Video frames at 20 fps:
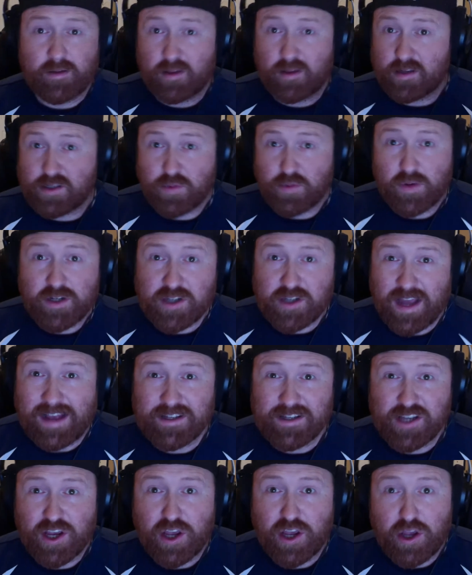the Switch
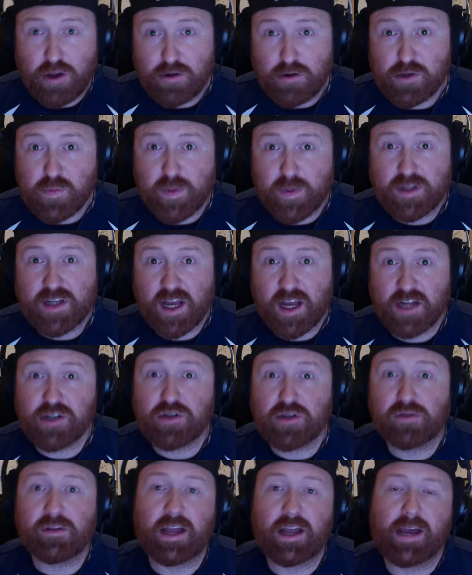has a huge
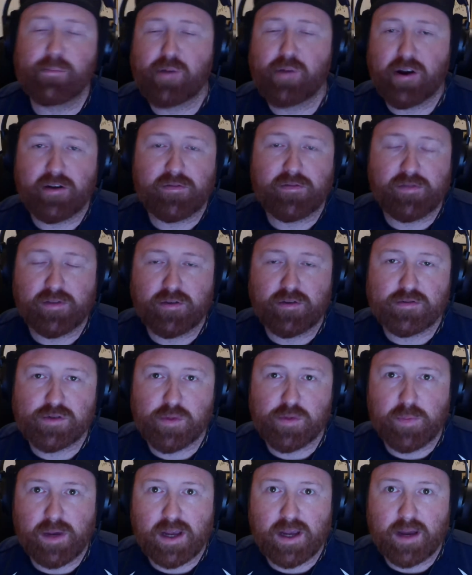potential library for those who
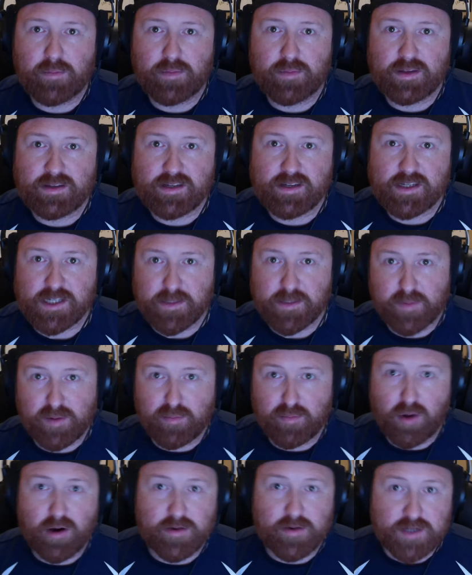pick up the system in
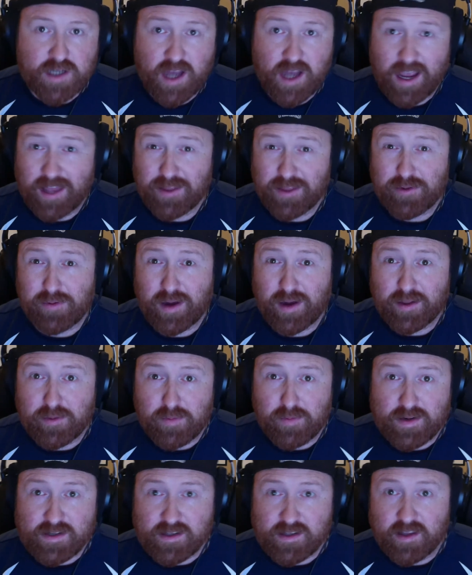March and throughout the
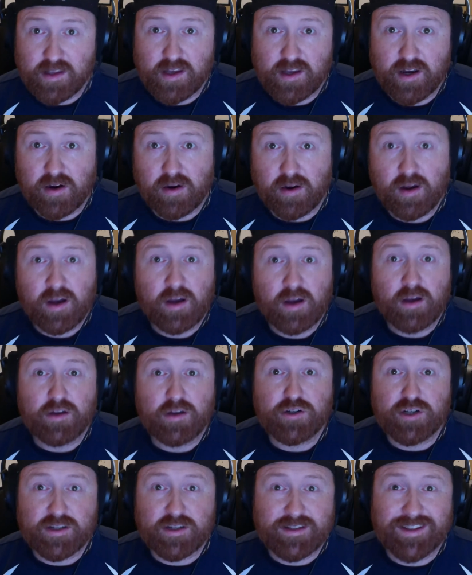rest of the year.
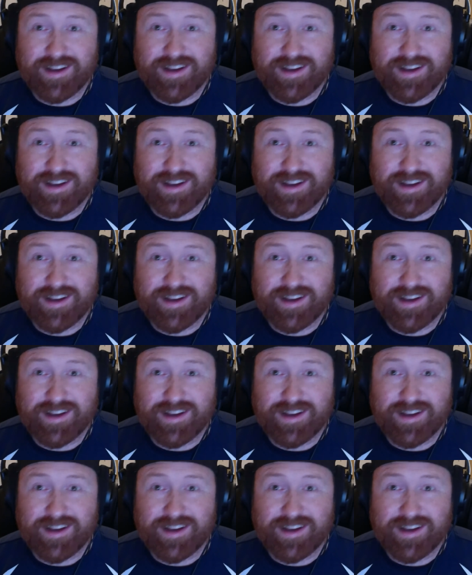Just think